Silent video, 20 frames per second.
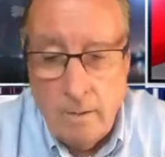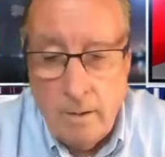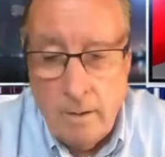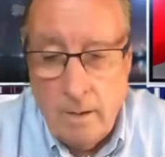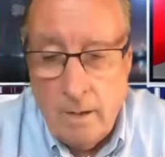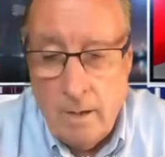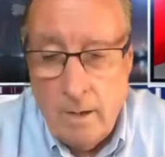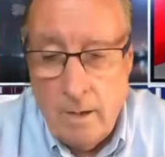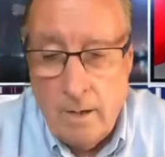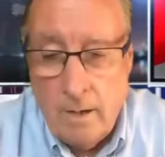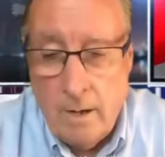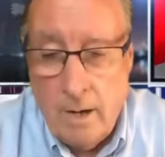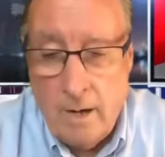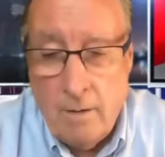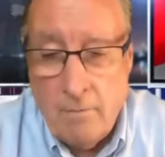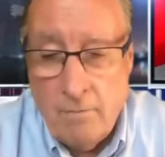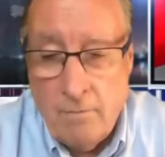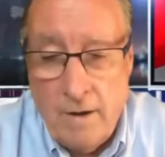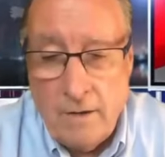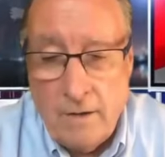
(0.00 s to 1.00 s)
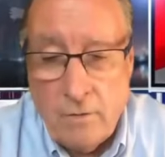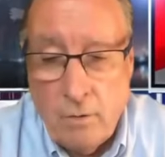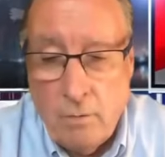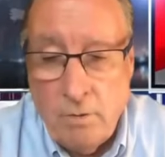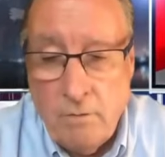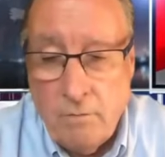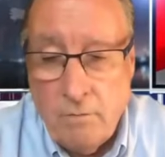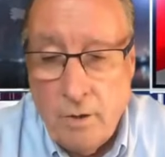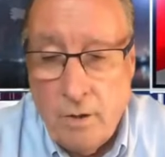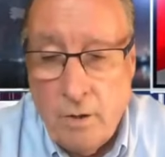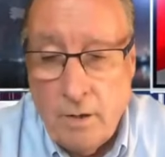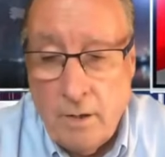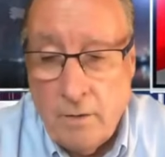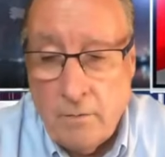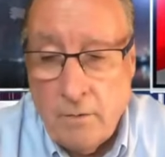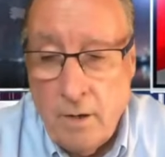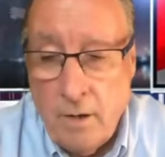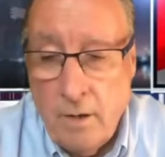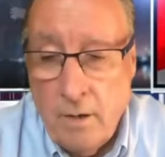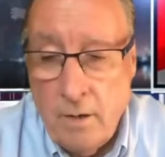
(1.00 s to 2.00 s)
and in fact, all we've got
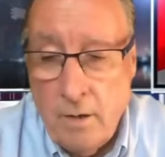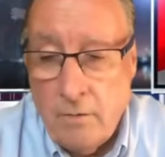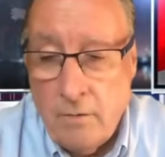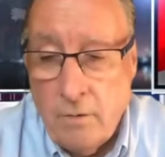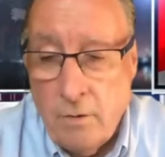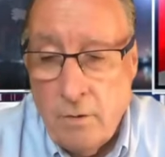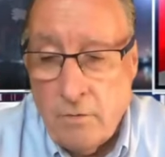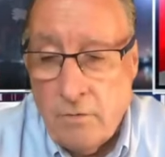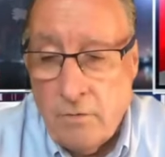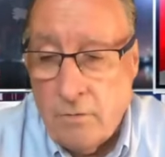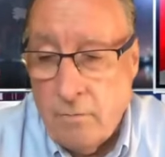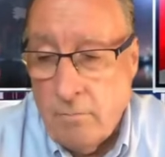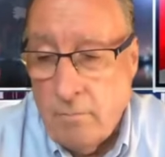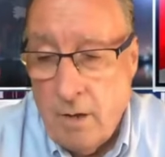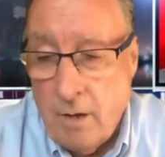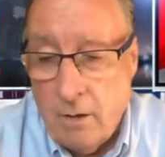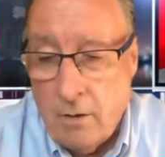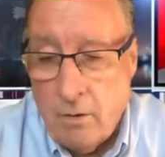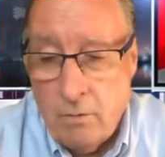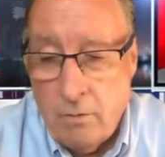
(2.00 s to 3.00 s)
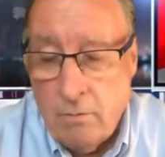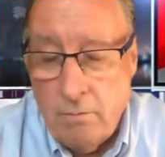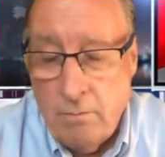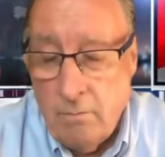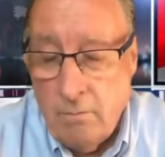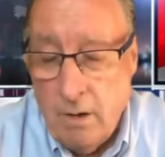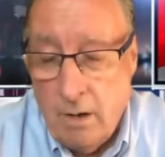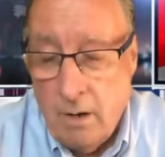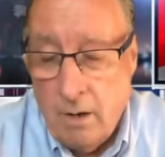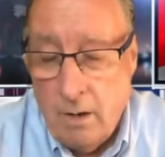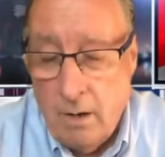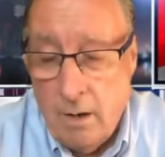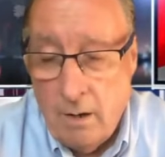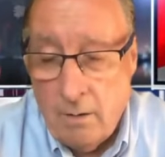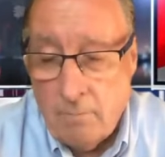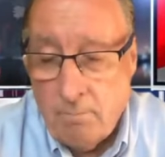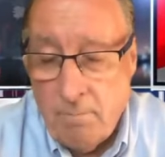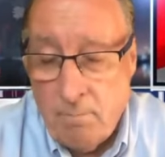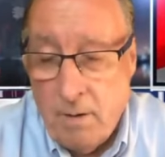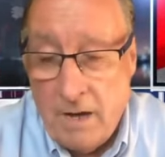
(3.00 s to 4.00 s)
is, it's not a
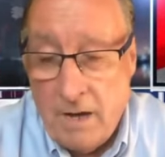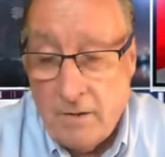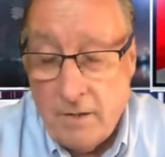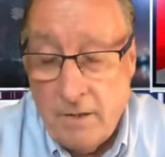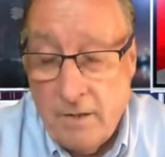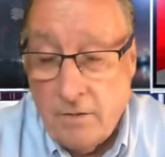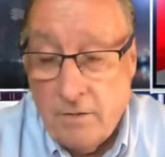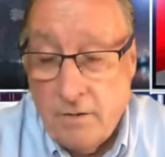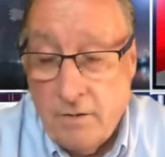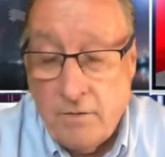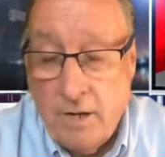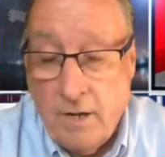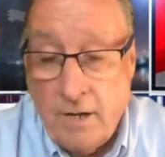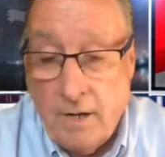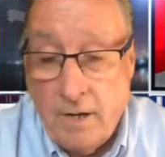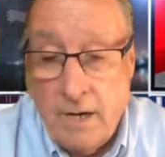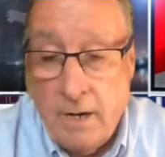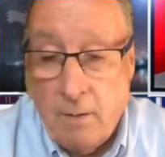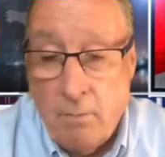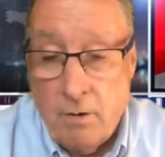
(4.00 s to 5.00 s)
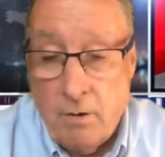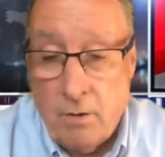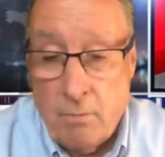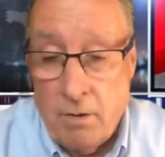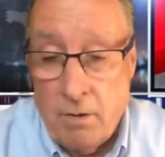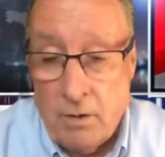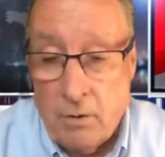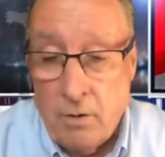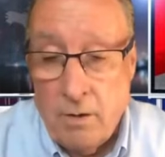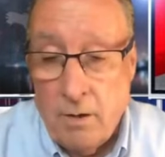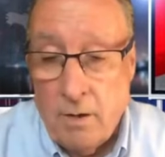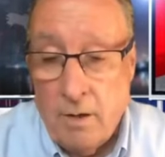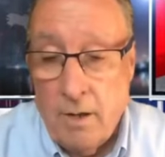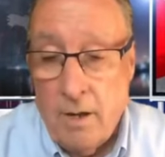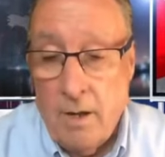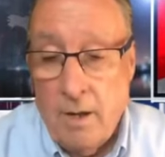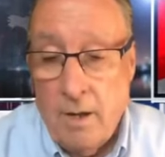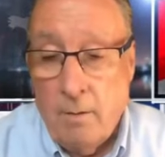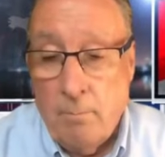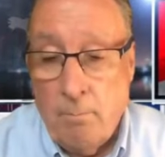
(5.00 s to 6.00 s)
party that's decided, hey, we're going to
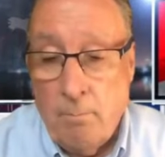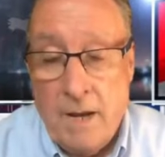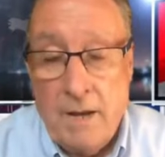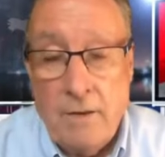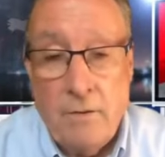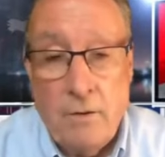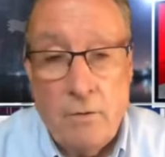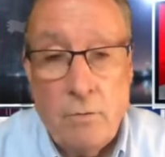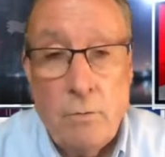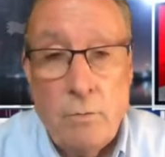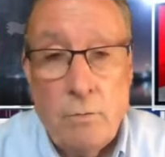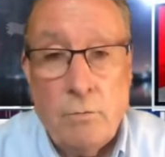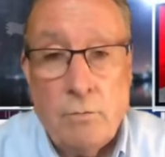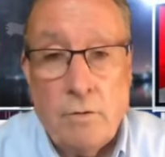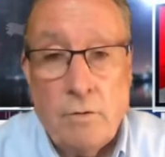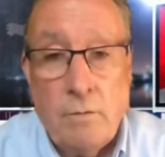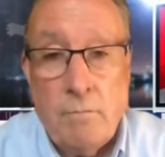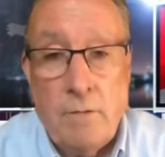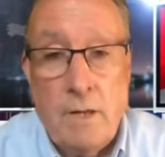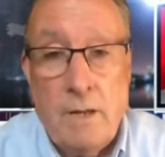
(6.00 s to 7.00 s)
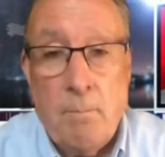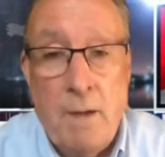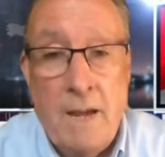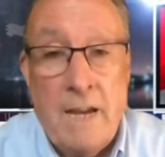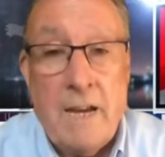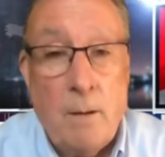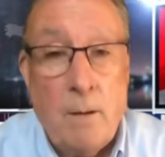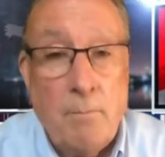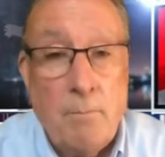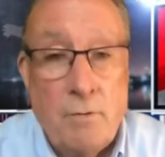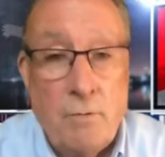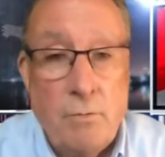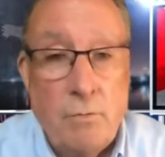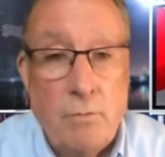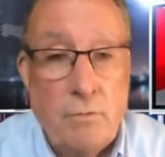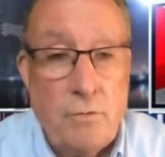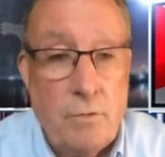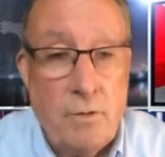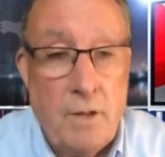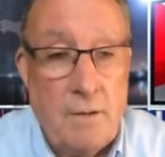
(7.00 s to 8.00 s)
bend the rules. They make up the
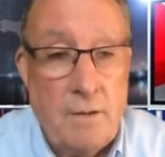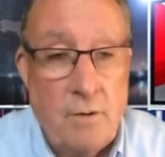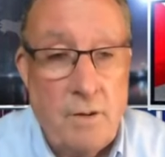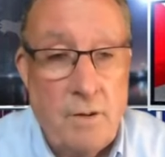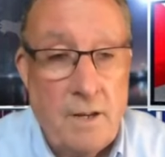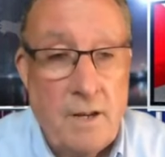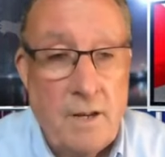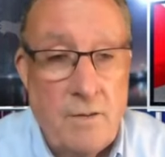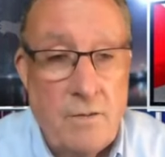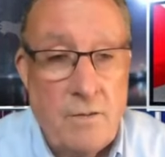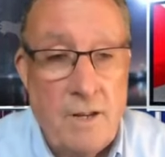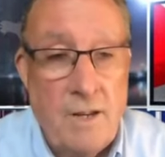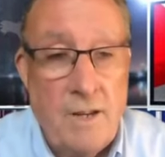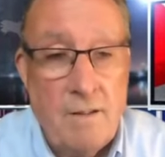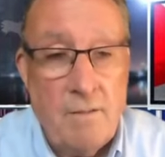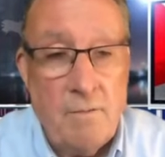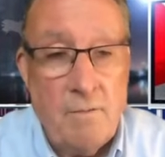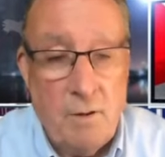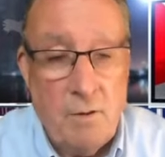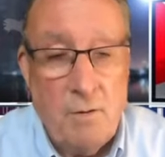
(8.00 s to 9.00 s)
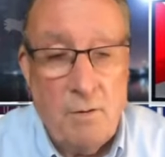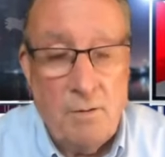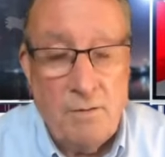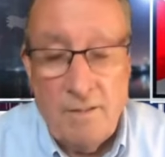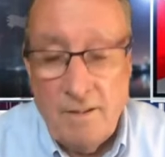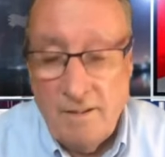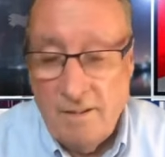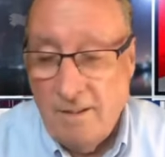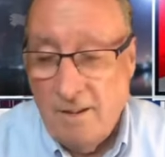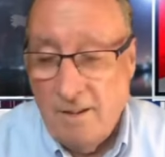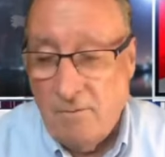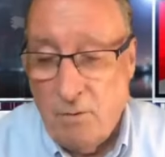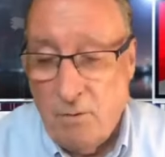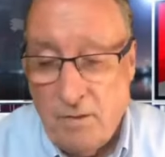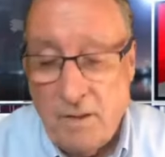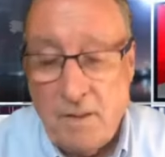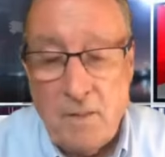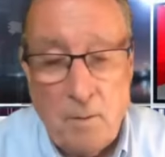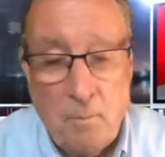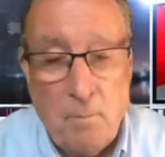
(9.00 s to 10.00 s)
rules, so therefore they can say, if you
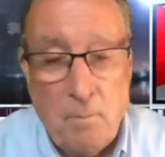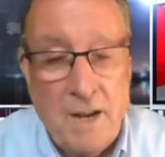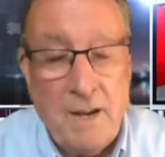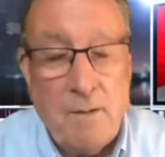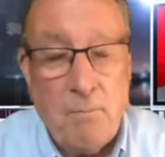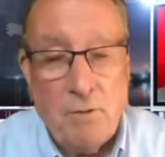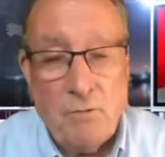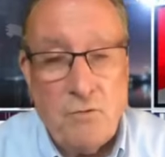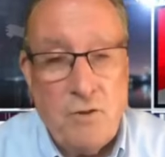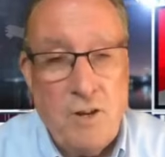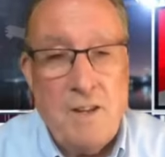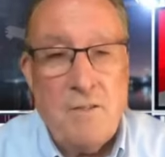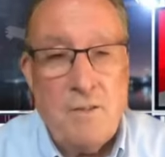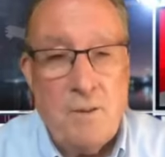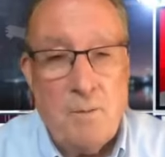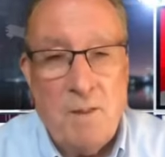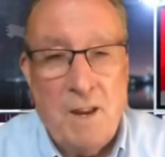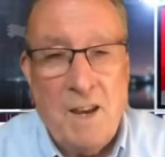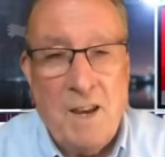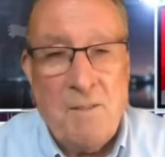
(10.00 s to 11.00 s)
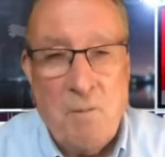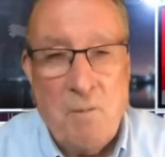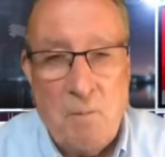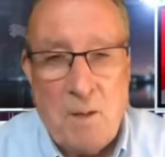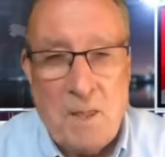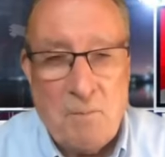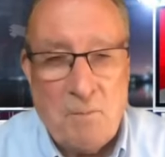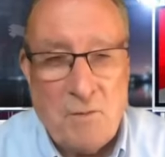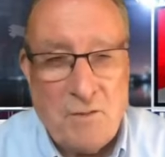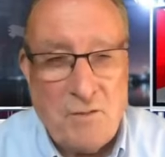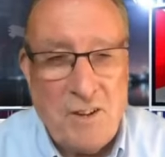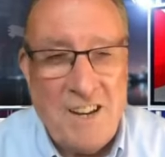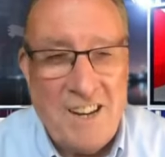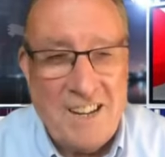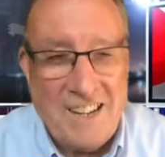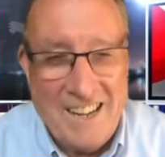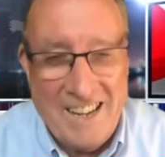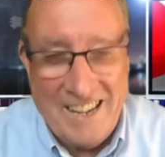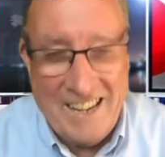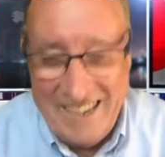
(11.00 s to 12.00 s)
think they're bent, we'll change them. We'll make them stay
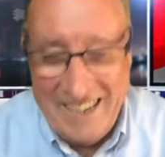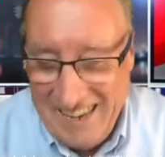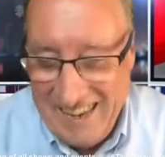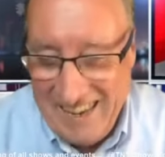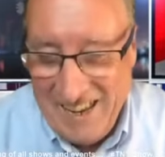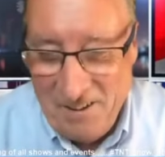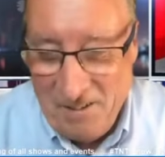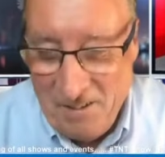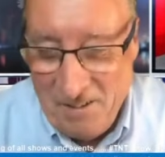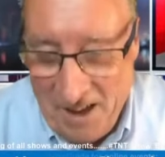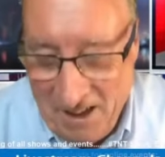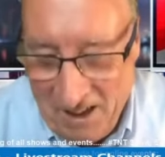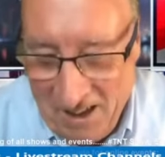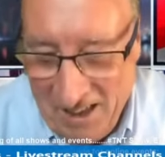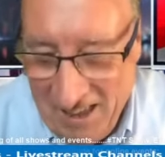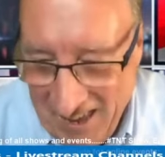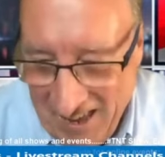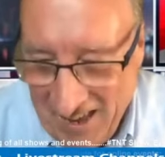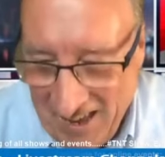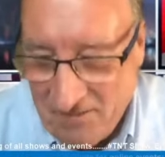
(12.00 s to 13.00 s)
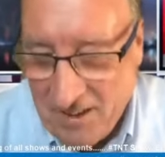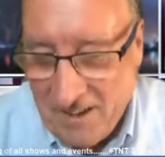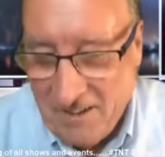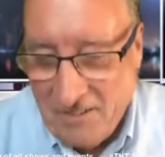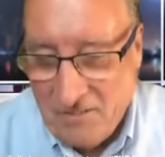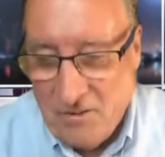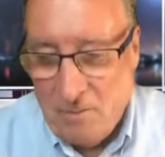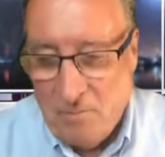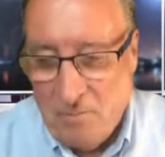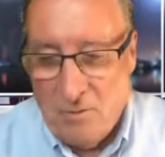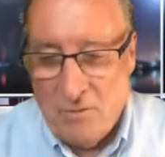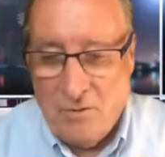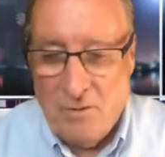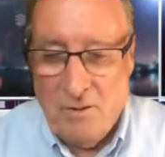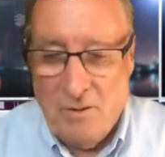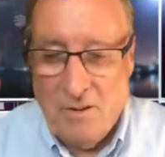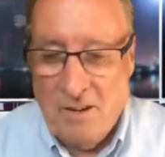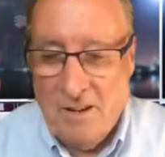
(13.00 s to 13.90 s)
again. Yeah, sure. If that troubles you.